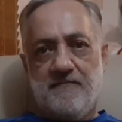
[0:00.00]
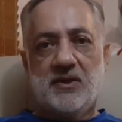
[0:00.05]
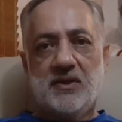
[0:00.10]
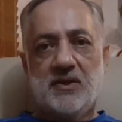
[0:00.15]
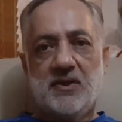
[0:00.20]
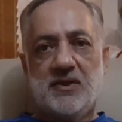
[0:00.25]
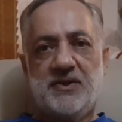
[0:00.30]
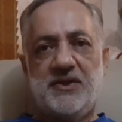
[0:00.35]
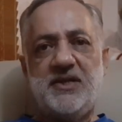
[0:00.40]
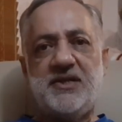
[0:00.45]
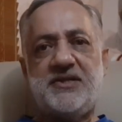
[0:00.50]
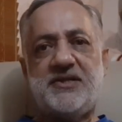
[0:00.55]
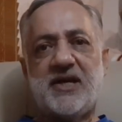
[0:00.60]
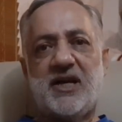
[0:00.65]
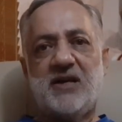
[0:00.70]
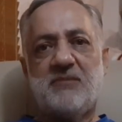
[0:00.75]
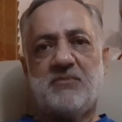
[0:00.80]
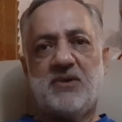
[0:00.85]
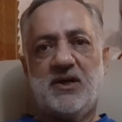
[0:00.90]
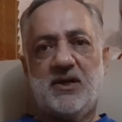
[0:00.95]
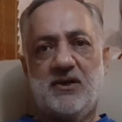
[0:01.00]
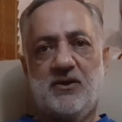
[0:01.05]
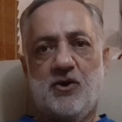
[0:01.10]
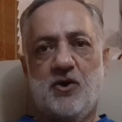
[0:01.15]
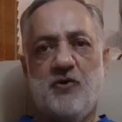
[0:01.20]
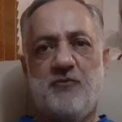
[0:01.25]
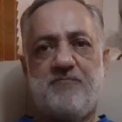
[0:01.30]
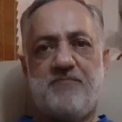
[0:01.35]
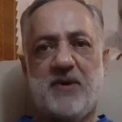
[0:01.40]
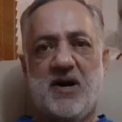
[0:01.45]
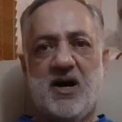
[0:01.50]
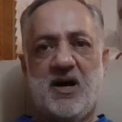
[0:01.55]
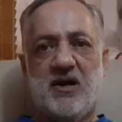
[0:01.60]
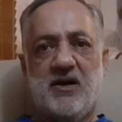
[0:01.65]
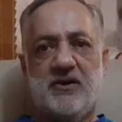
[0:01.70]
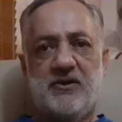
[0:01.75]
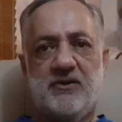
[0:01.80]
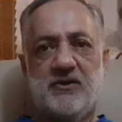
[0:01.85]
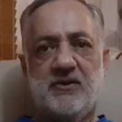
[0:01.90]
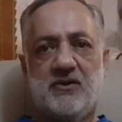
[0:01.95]
The dilemma of power
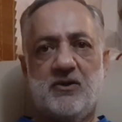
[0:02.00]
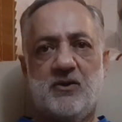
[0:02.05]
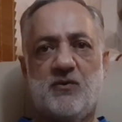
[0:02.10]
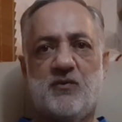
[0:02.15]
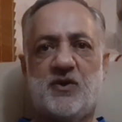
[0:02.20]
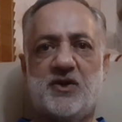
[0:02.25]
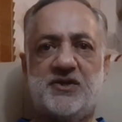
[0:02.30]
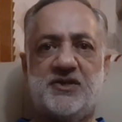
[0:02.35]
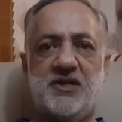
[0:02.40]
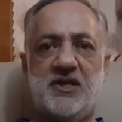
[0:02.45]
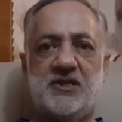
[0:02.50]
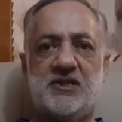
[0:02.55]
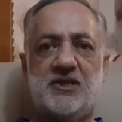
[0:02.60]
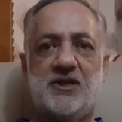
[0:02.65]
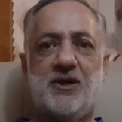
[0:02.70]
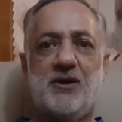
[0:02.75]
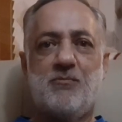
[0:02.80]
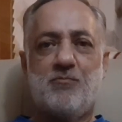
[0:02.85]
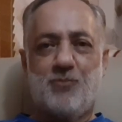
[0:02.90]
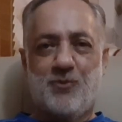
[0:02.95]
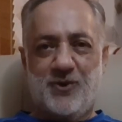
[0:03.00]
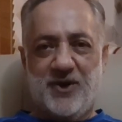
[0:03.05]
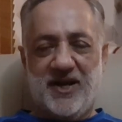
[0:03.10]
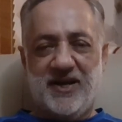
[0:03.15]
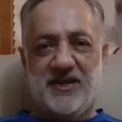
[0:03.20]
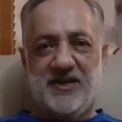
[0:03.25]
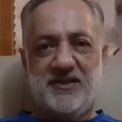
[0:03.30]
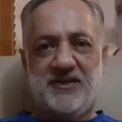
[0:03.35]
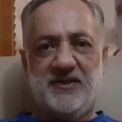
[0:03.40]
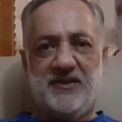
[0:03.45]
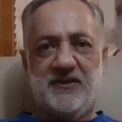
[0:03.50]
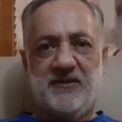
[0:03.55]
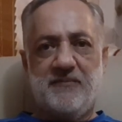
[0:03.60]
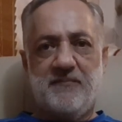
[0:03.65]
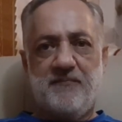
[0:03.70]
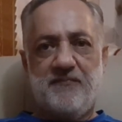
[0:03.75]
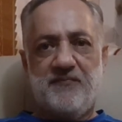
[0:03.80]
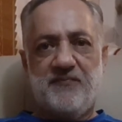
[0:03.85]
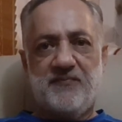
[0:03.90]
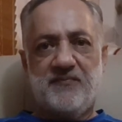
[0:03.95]
versus morality.
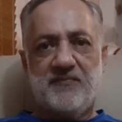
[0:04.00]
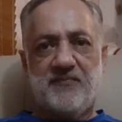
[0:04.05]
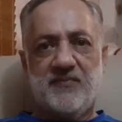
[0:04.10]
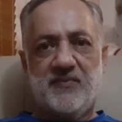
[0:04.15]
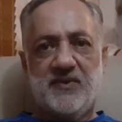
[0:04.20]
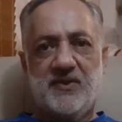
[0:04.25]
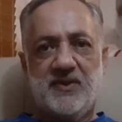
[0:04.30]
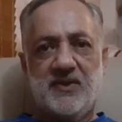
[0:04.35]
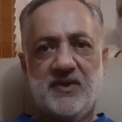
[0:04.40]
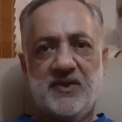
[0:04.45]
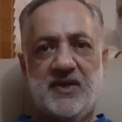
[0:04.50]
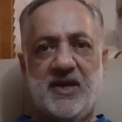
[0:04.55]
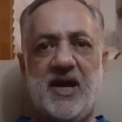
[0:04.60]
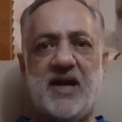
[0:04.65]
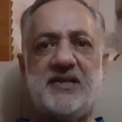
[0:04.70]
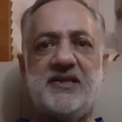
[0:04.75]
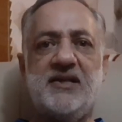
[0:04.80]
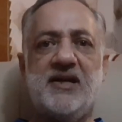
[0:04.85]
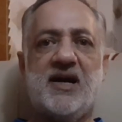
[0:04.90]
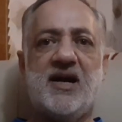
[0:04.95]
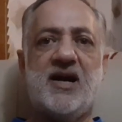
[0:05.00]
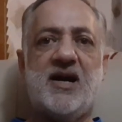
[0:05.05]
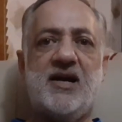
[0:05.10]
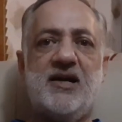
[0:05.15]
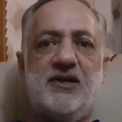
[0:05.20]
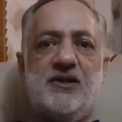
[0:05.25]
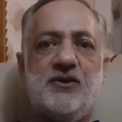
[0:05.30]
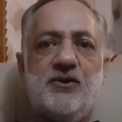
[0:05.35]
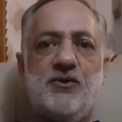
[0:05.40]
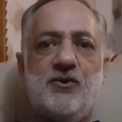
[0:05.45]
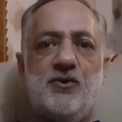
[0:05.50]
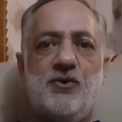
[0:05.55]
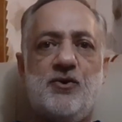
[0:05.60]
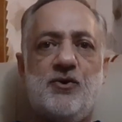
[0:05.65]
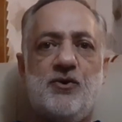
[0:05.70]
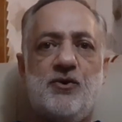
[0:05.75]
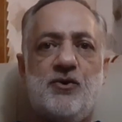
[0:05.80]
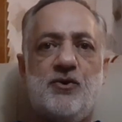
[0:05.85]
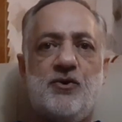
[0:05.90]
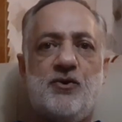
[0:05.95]
At the heart
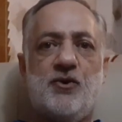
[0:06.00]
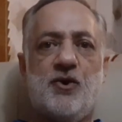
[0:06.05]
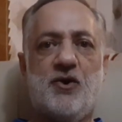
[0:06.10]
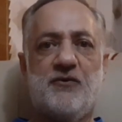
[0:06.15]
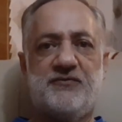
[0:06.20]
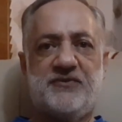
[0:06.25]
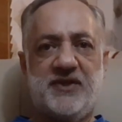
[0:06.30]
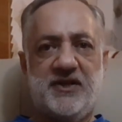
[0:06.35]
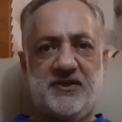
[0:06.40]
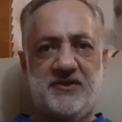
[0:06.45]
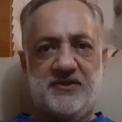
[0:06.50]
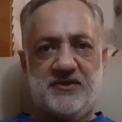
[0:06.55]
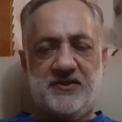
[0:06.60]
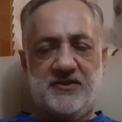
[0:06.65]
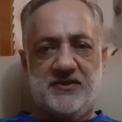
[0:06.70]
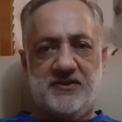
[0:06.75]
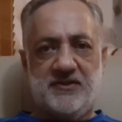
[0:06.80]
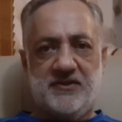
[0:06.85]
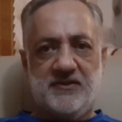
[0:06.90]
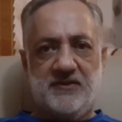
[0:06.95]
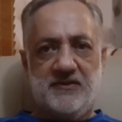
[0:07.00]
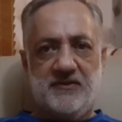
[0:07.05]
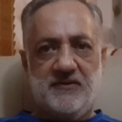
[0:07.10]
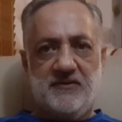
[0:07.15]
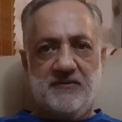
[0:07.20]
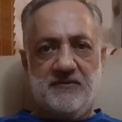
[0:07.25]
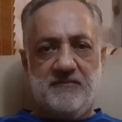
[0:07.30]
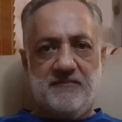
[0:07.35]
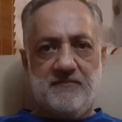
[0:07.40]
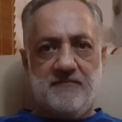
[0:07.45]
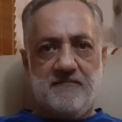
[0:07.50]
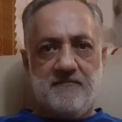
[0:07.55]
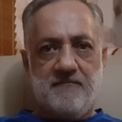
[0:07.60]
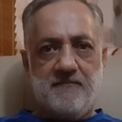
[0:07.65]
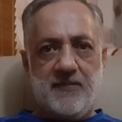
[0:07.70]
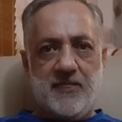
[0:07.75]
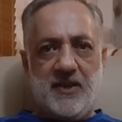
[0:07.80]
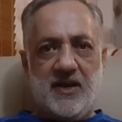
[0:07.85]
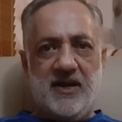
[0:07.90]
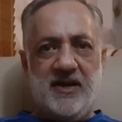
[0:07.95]
of this
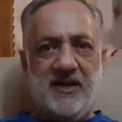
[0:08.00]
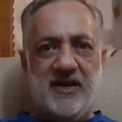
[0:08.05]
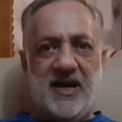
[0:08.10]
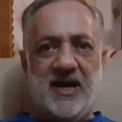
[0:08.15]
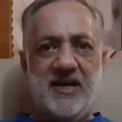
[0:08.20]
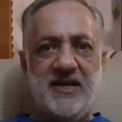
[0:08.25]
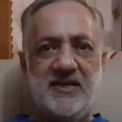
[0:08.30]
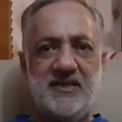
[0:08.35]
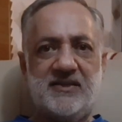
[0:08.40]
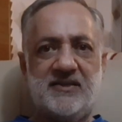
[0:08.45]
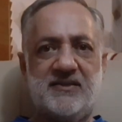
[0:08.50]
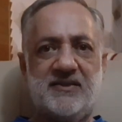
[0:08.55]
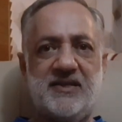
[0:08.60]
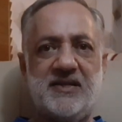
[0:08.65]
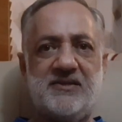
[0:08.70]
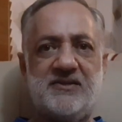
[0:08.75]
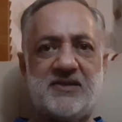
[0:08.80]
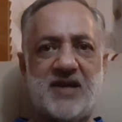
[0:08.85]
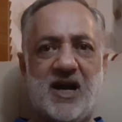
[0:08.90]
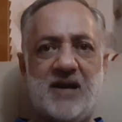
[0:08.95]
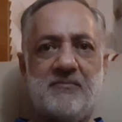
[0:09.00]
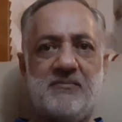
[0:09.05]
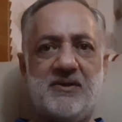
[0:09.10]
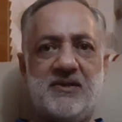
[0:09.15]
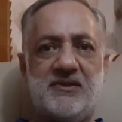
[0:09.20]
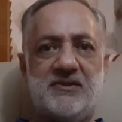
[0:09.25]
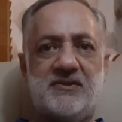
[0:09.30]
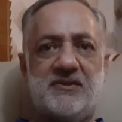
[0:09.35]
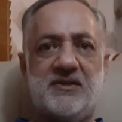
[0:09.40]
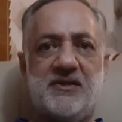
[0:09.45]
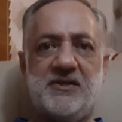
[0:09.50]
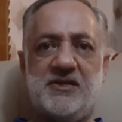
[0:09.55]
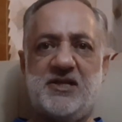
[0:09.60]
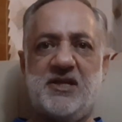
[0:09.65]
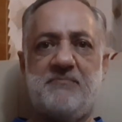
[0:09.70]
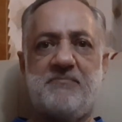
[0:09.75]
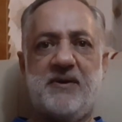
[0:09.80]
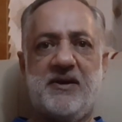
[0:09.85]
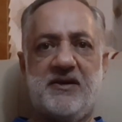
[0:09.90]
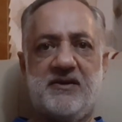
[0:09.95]
lies the timeless
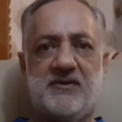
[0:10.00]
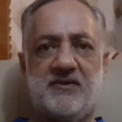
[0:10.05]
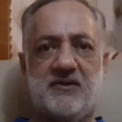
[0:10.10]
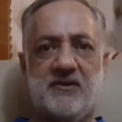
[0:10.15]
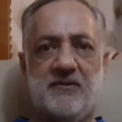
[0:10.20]
debate.